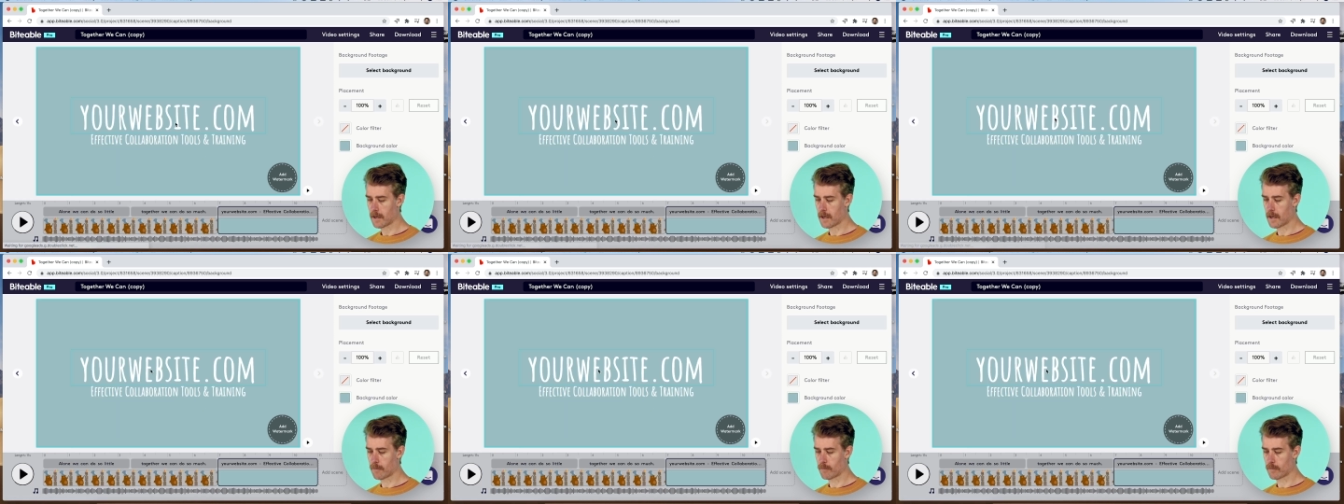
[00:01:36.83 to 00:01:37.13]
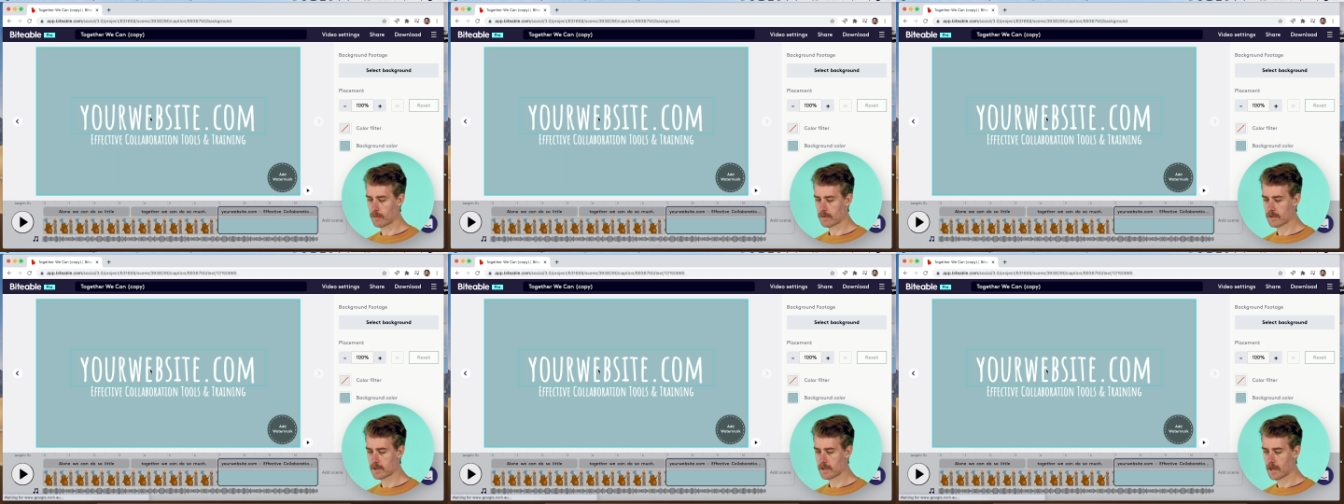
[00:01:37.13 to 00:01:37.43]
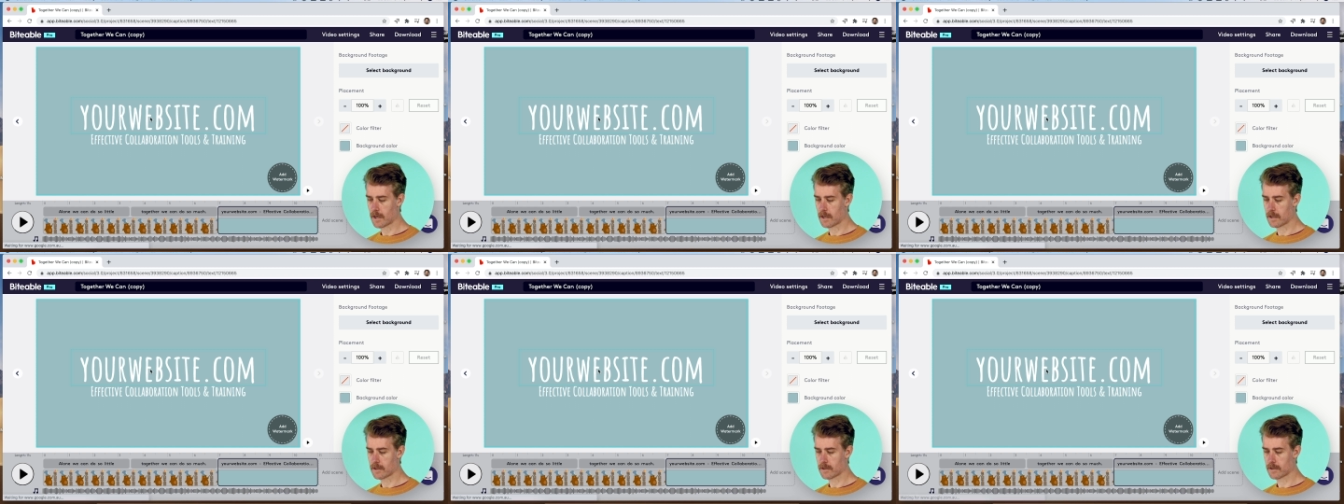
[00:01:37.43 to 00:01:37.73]
and we'll
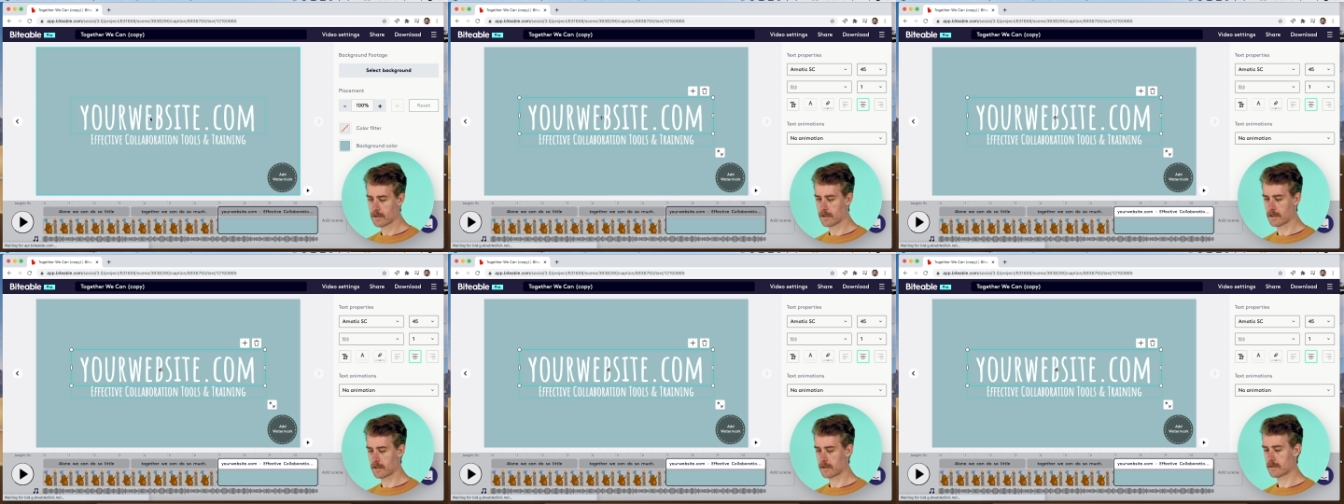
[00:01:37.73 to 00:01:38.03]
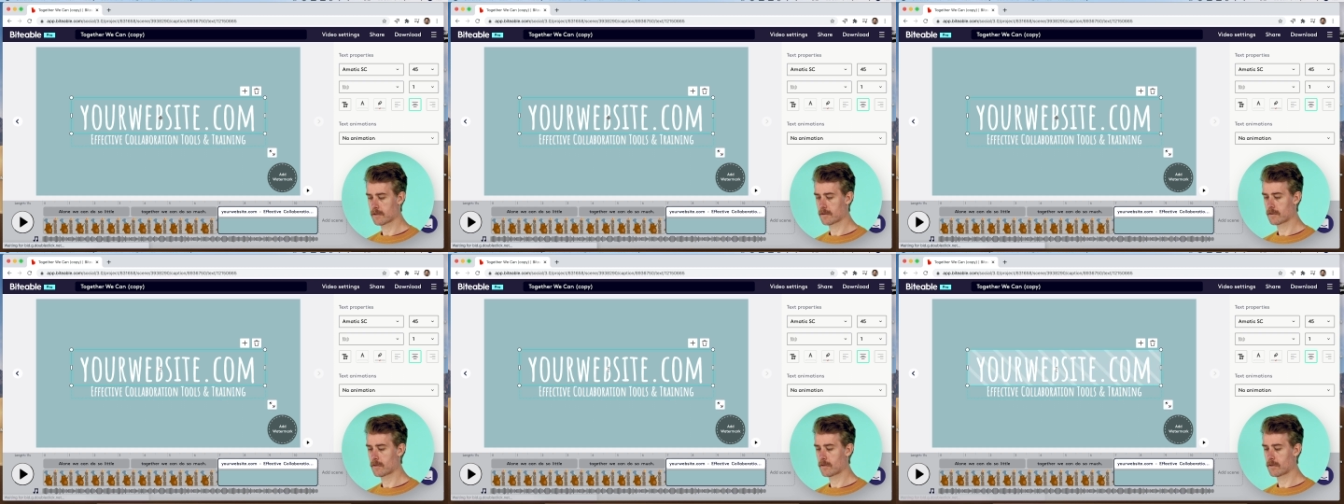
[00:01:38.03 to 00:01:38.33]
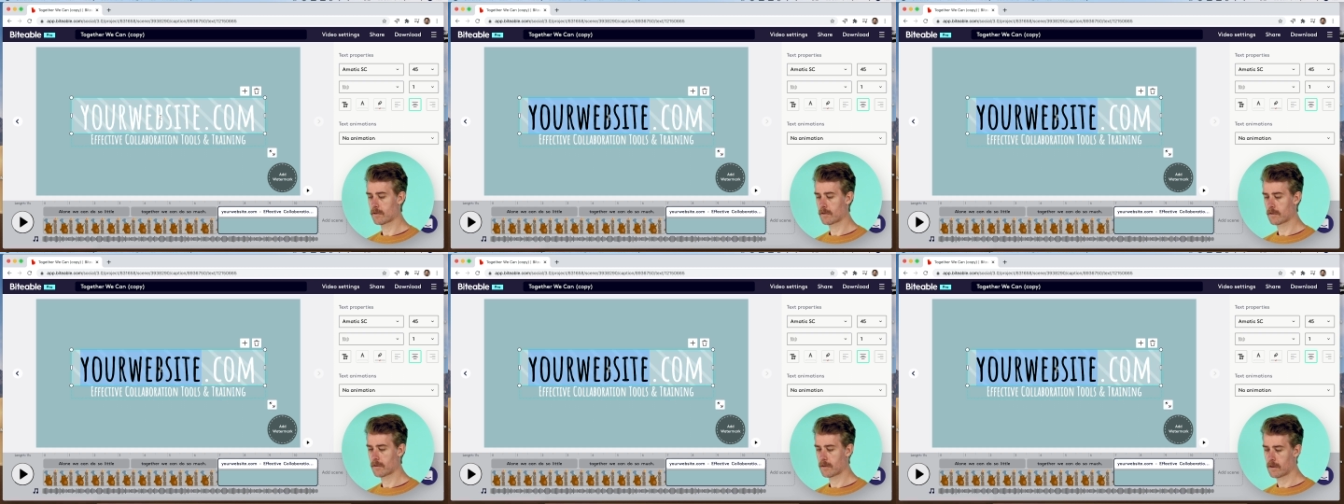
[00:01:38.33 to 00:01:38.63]
change this
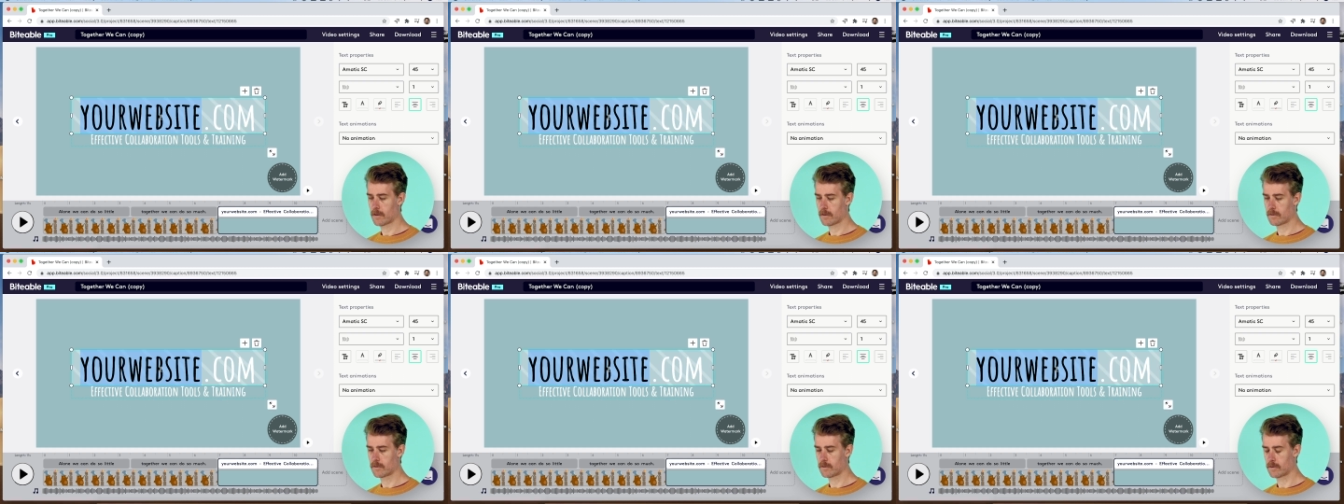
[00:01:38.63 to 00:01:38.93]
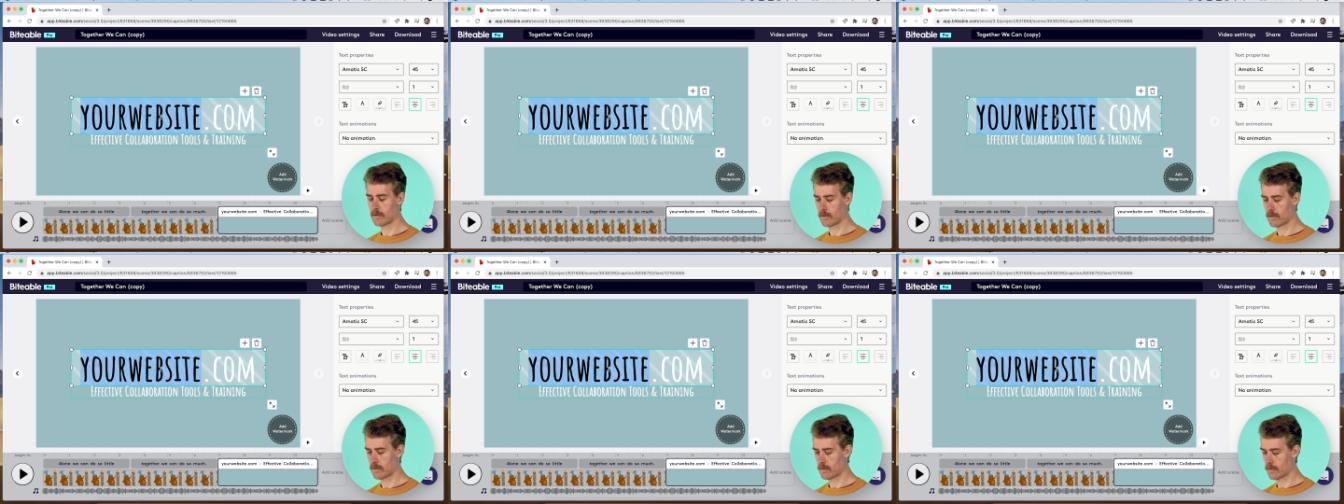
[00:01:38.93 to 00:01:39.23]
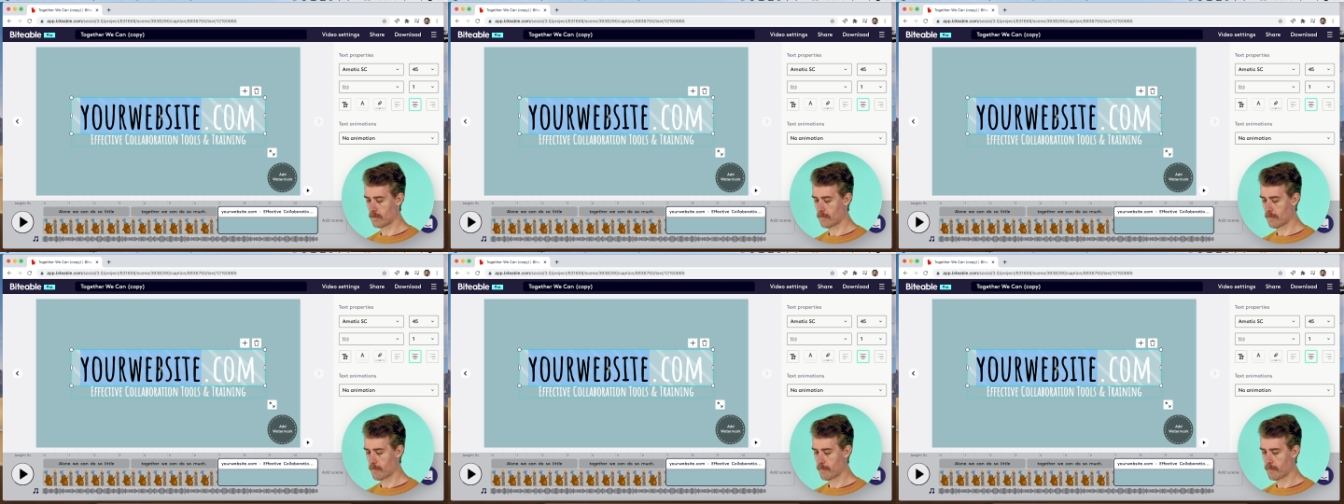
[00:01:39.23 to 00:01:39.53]

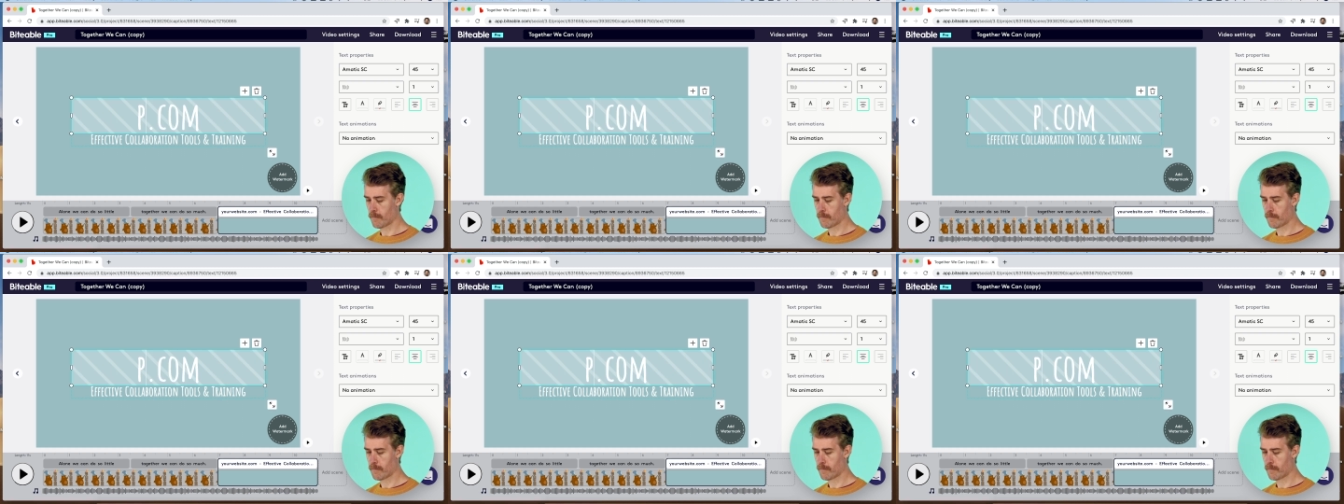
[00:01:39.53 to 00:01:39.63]
to